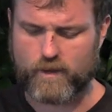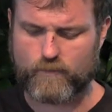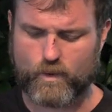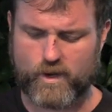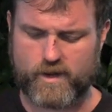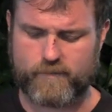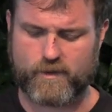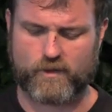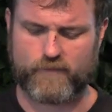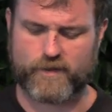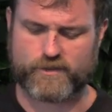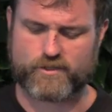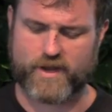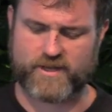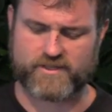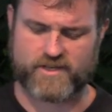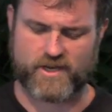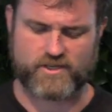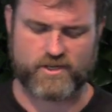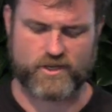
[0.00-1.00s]
We're in the middle of a
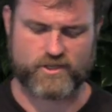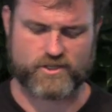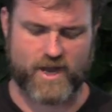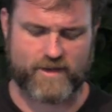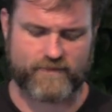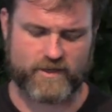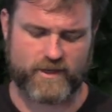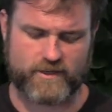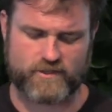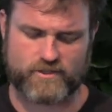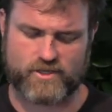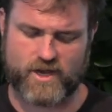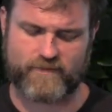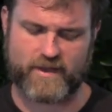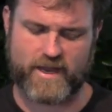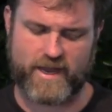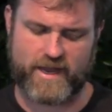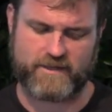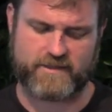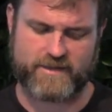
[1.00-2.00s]
transition to
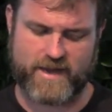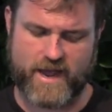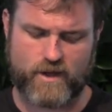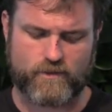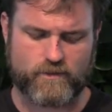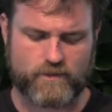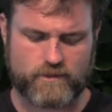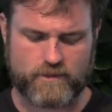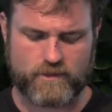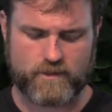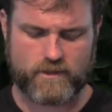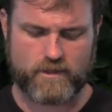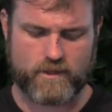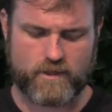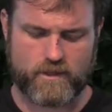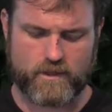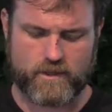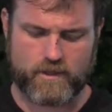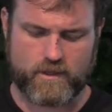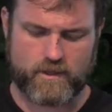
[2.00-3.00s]
Java 8 now.
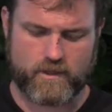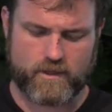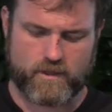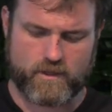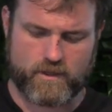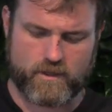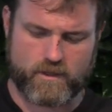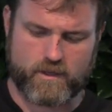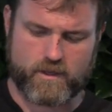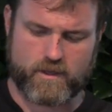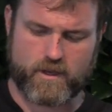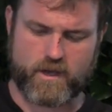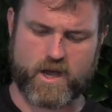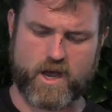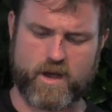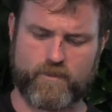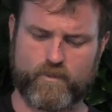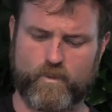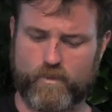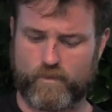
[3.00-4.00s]

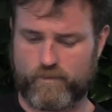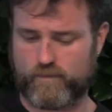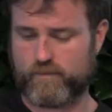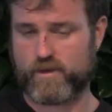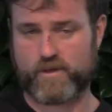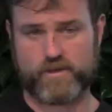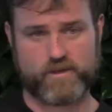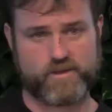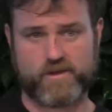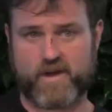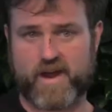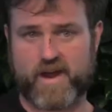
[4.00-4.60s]
There's a